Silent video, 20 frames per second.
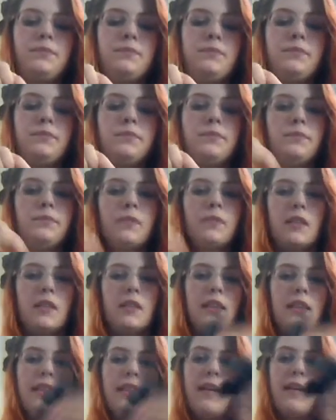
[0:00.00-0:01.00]

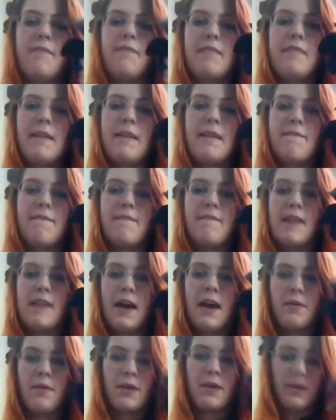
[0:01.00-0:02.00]
lovely flower.
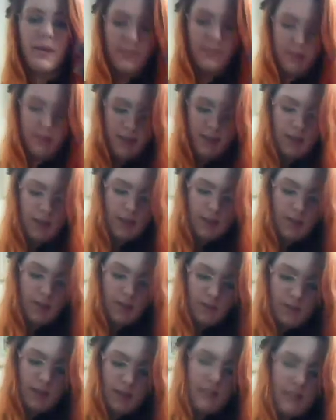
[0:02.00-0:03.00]
We're going to
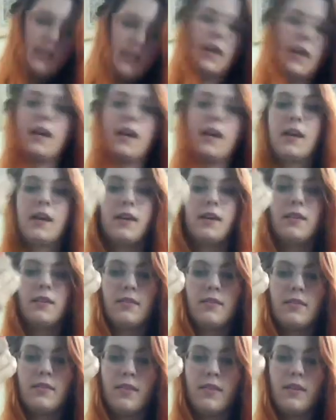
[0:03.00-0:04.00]
take
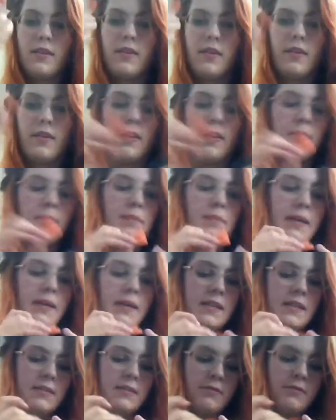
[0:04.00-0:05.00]
our piece of
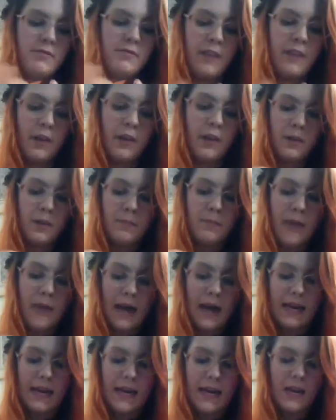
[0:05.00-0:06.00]
felt backing.
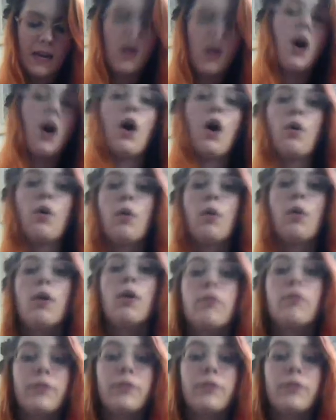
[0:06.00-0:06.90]
Oh, first,